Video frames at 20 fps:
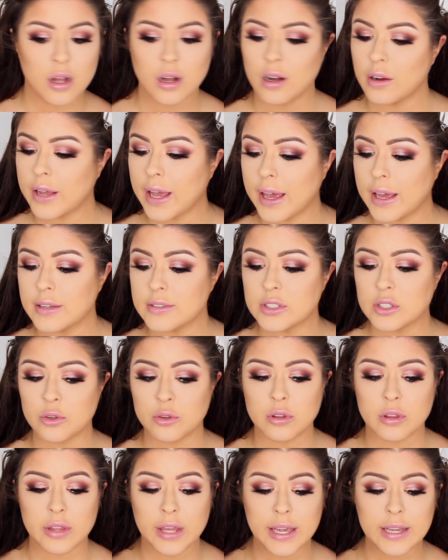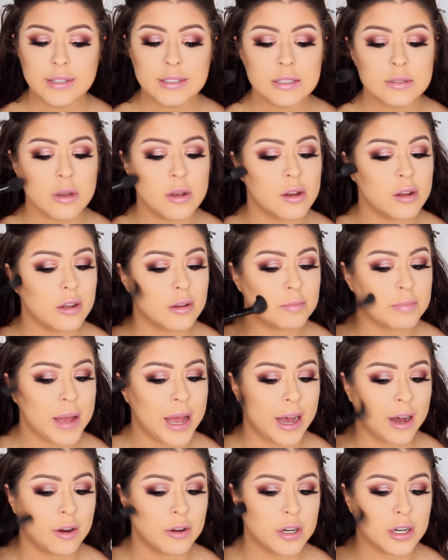Okay, so these
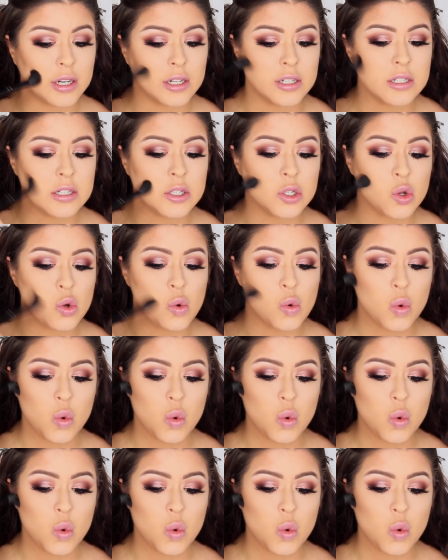powders